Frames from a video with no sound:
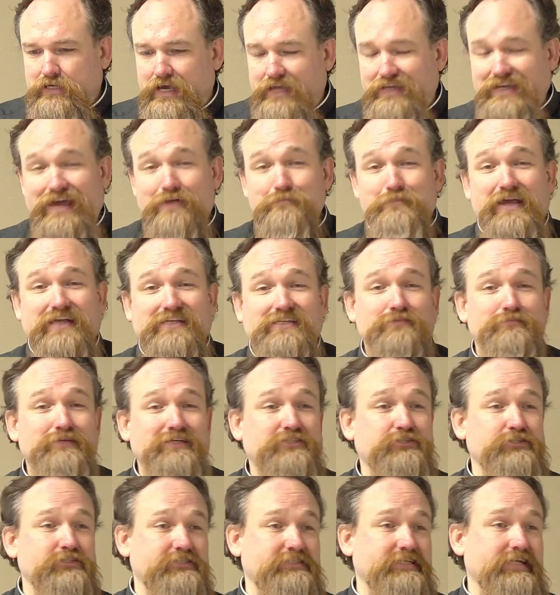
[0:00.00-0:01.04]
And that makes him
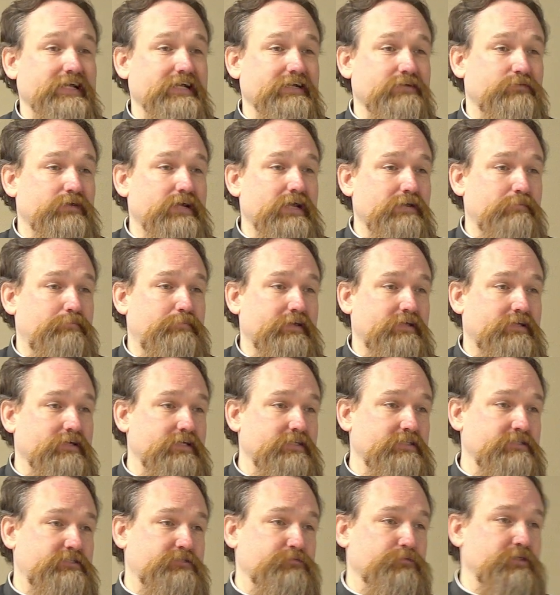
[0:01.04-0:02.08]
interesting, right?
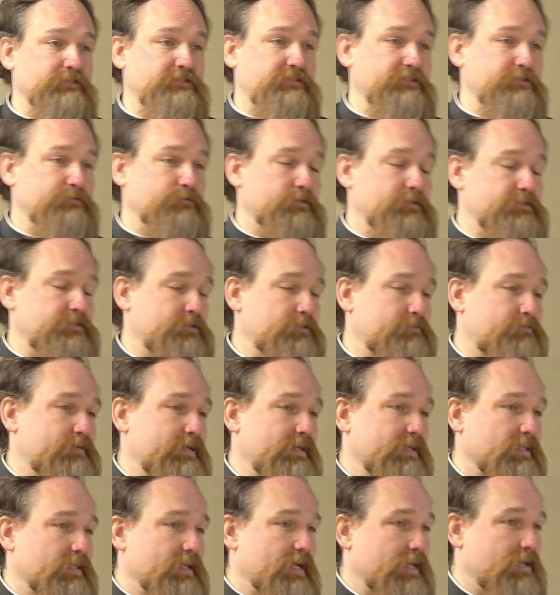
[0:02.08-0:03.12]
Because once, you, once you've
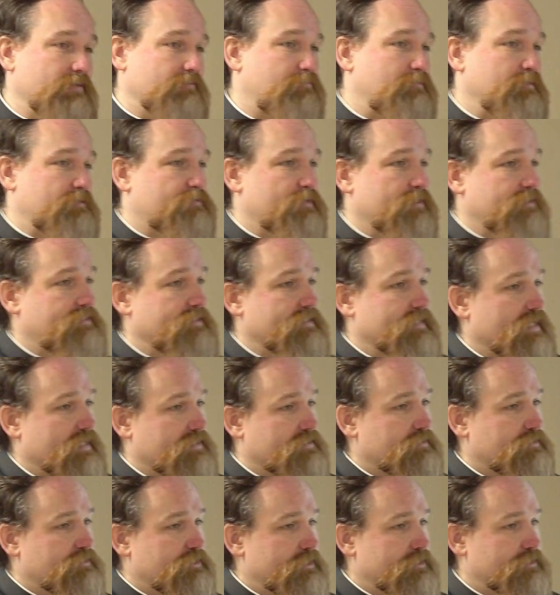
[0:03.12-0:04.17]
read a lot of patristic
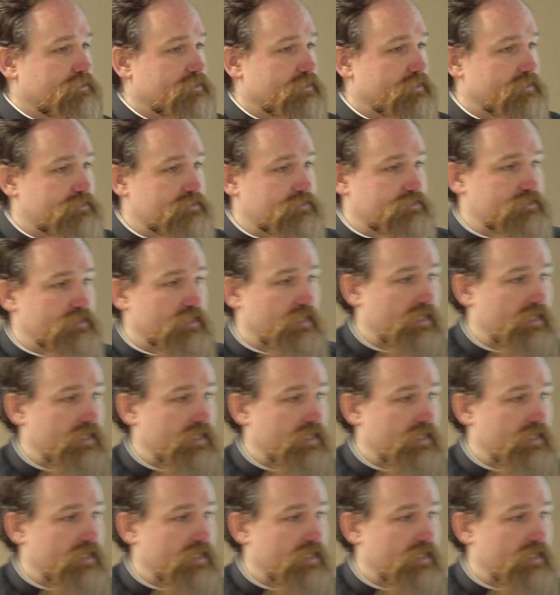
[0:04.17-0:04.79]
exegesis,